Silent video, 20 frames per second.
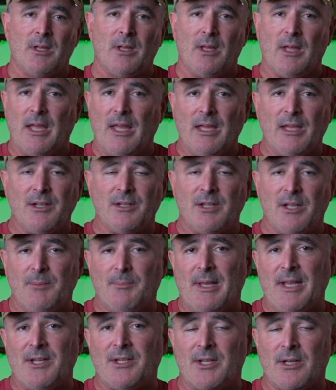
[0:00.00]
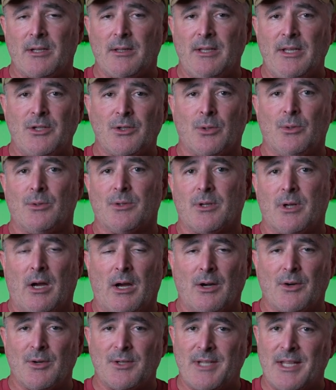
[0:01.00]
and he basically told
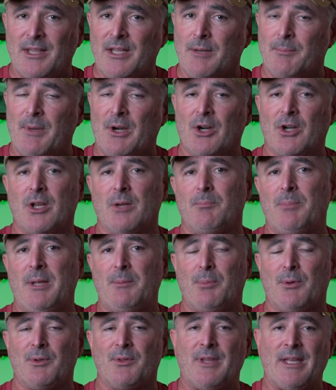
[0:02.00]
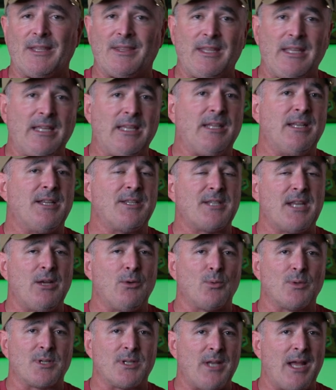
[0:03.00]
Congress and the American people that the NSA
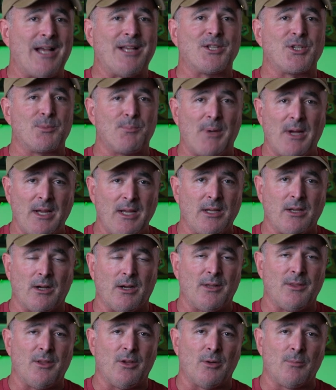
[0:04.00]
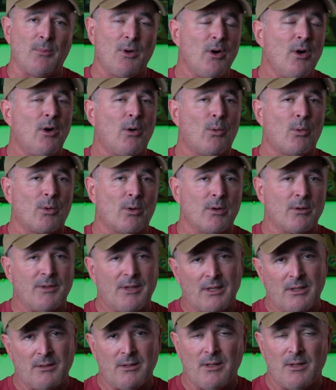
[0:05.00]
was not spying on them, or
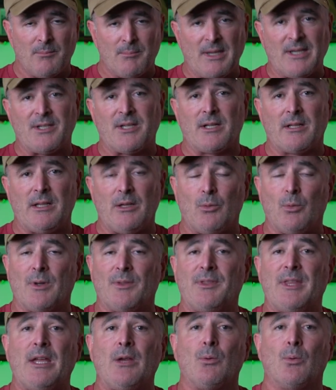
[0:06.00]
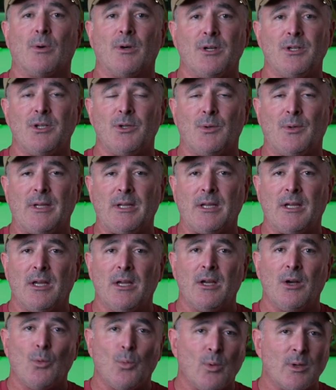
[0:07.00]
that basically what they were doing
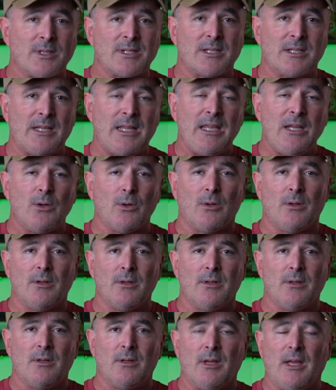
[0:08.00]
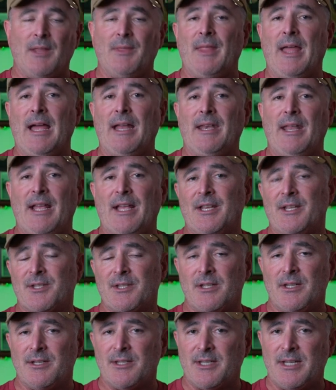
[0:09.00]
was legal. And that has
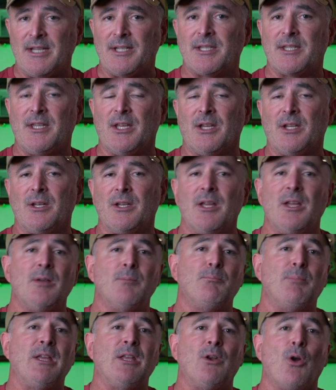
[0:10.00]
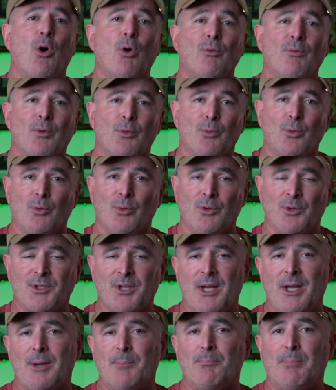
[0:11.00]
since then been overruled
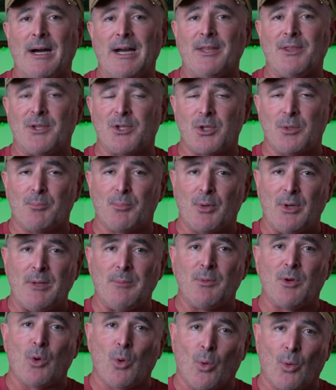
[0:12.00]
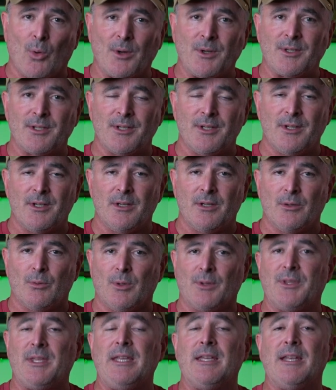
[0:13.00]
by the Supreme Court.
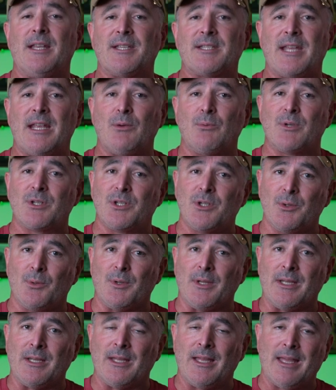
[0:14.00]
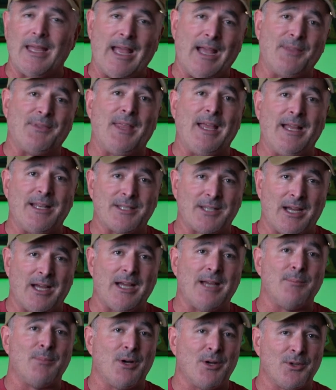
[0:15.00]
What the NSA was doing at that
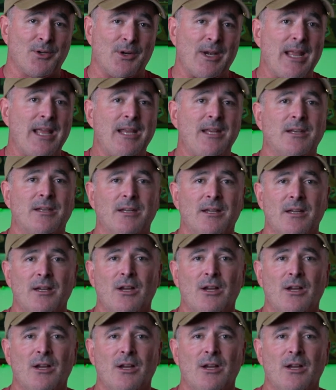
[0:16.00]
time under Hayden